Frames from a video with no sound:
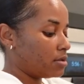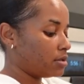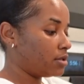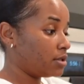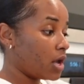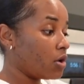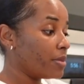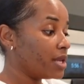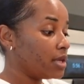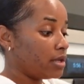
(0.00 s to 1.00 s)
So
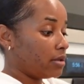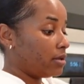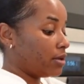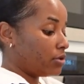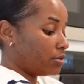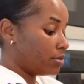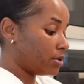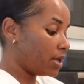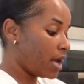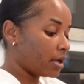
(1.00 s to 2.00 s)
many
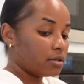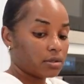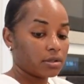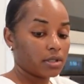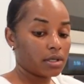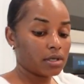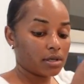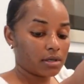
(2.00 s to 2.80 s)
Lunchables, actually.